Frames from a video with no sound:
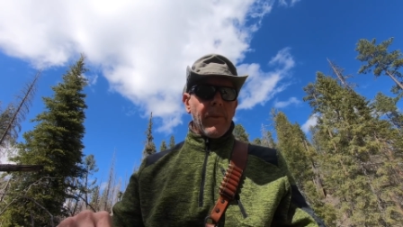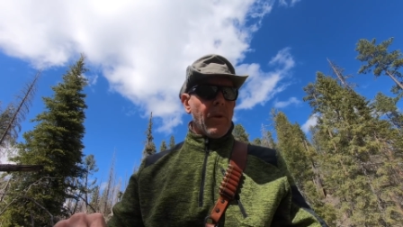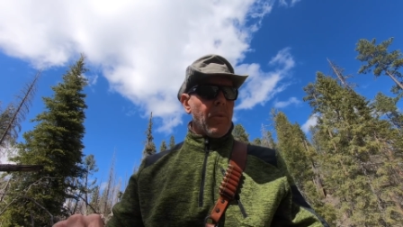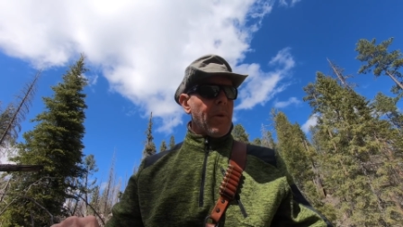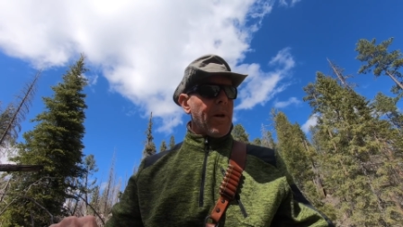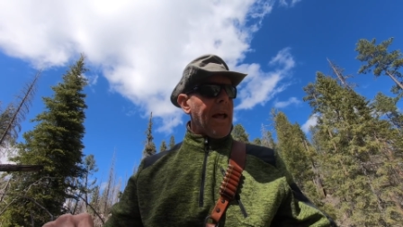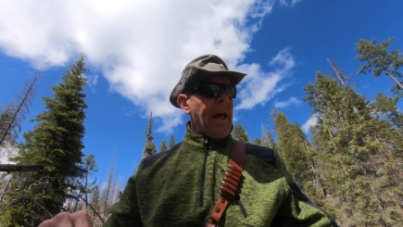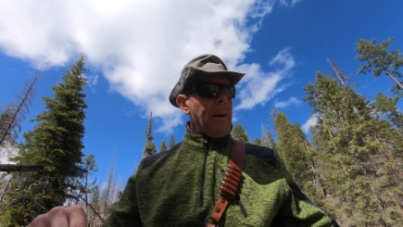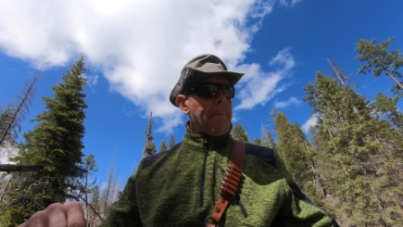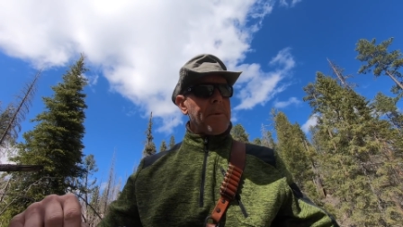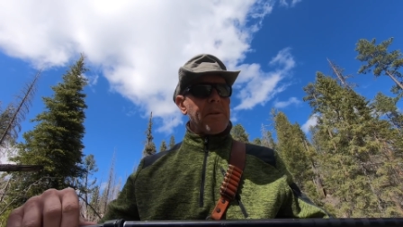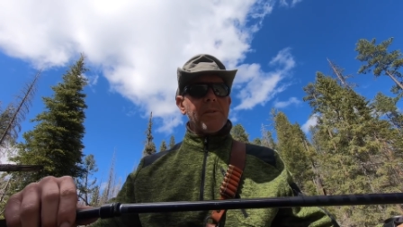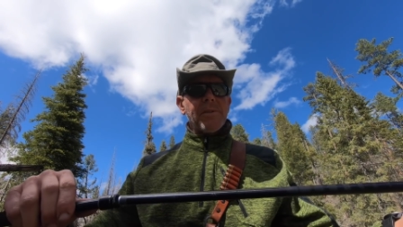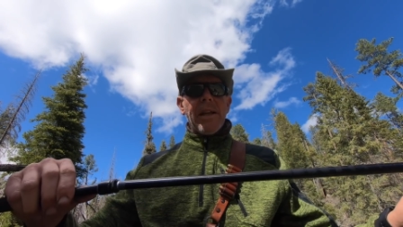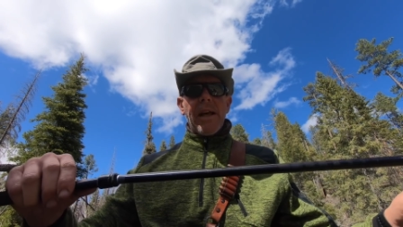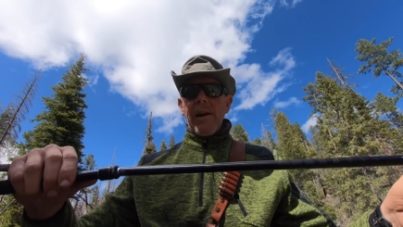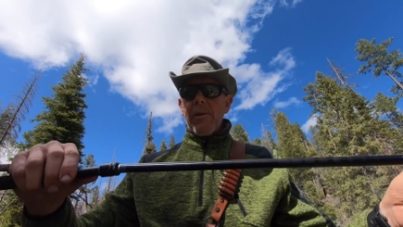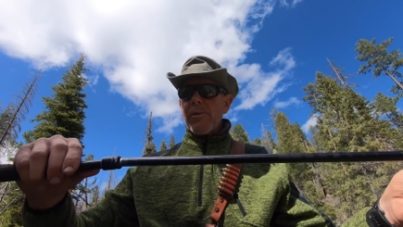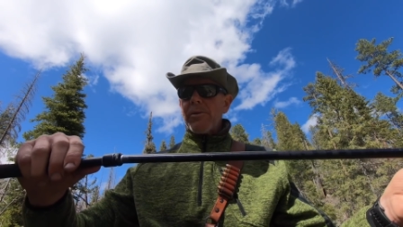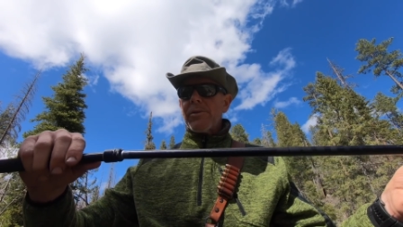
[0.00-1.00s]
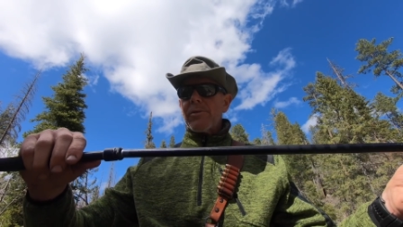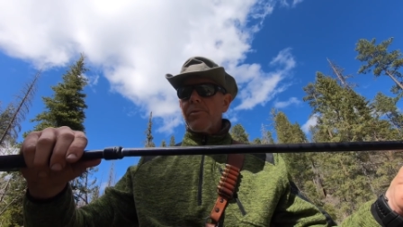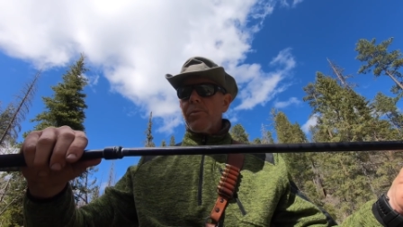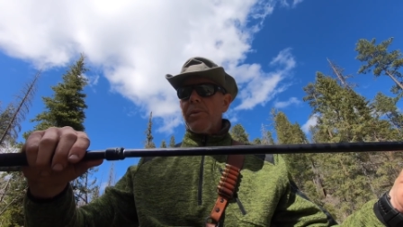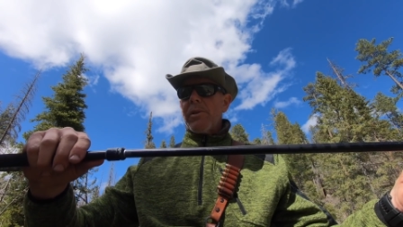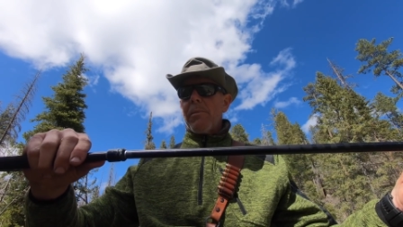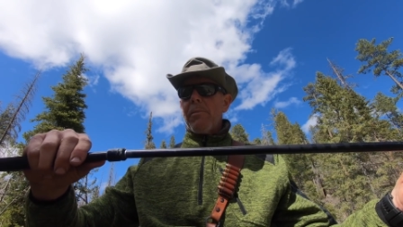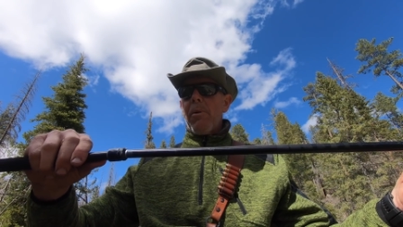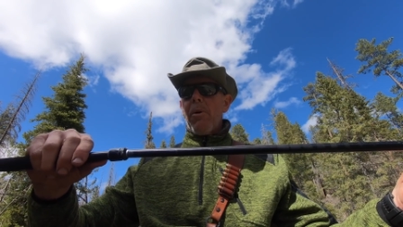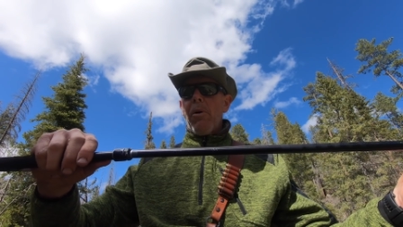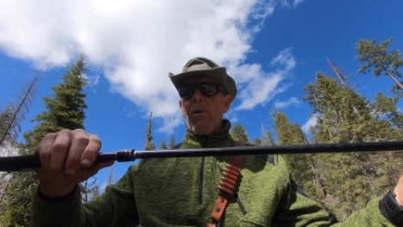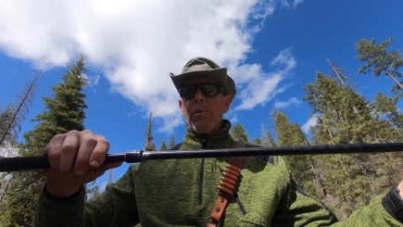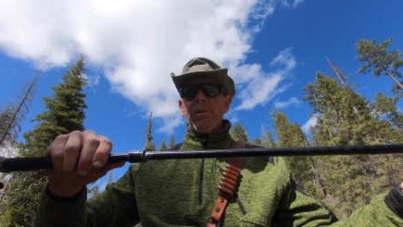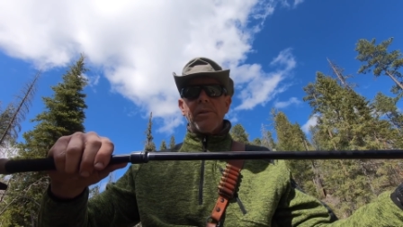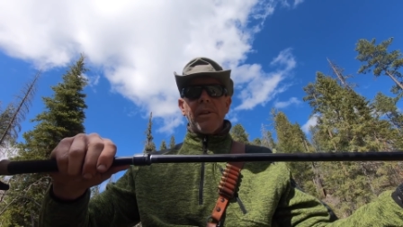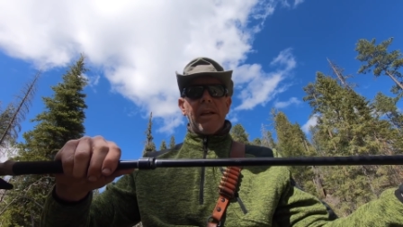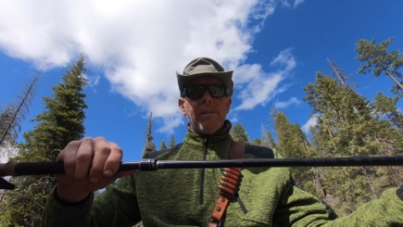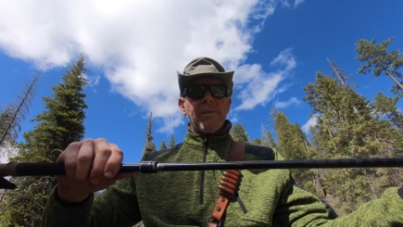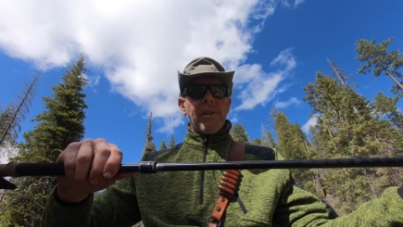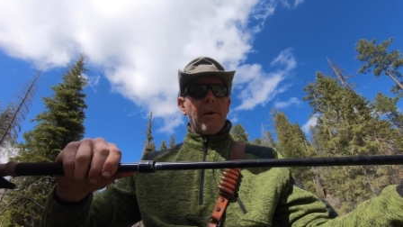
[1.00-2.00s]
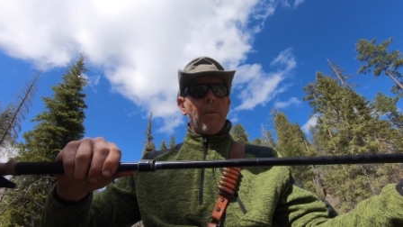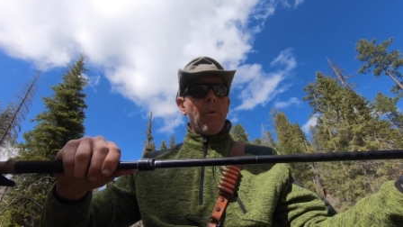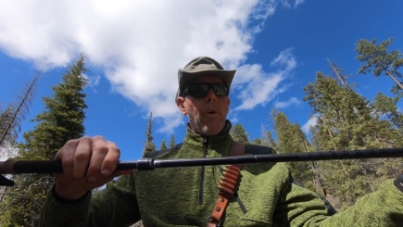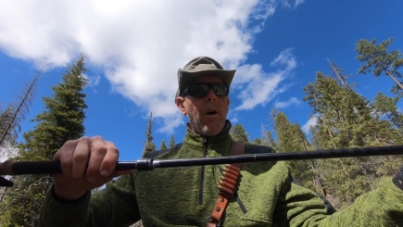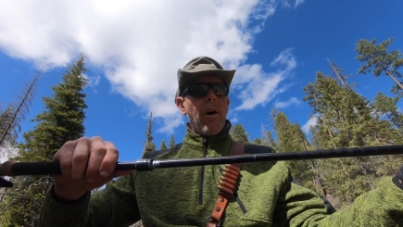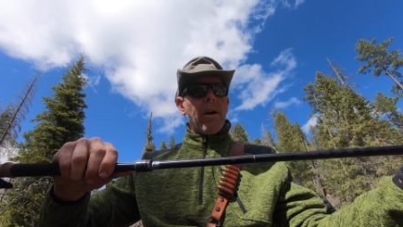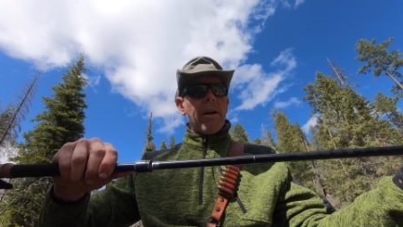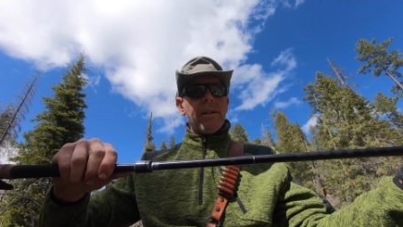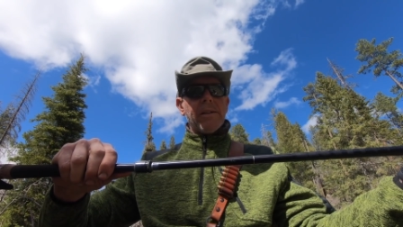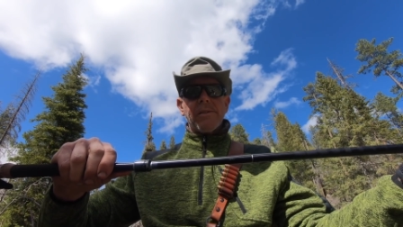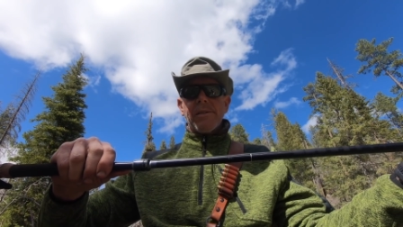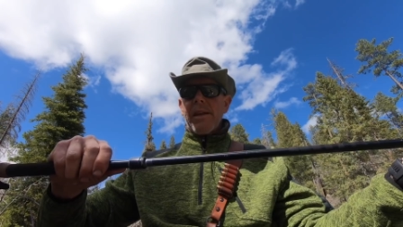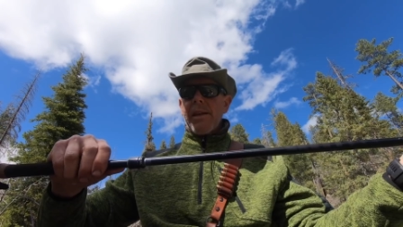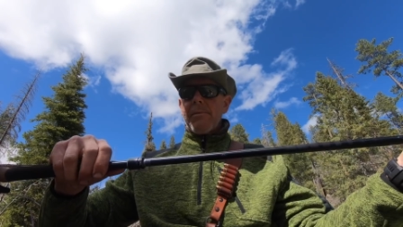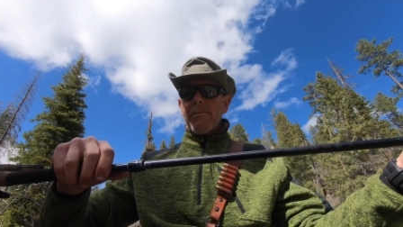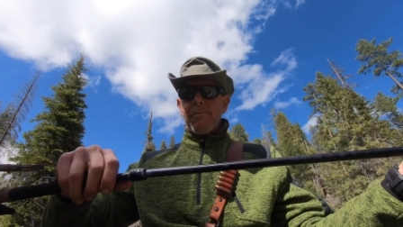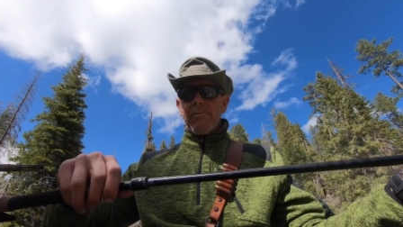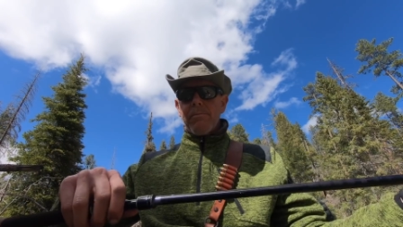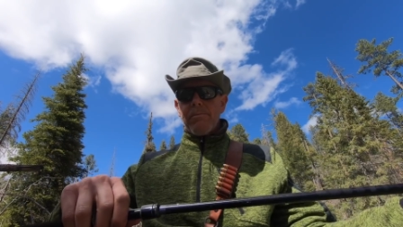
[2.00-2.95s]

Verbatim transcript: what happens now is when the pole is, as I walk, as I